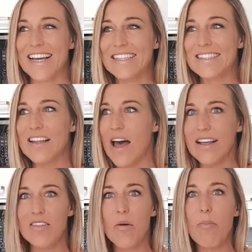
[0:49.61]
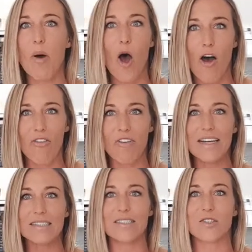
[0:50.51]
It's like the
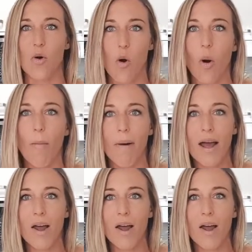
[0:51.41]
perfect storm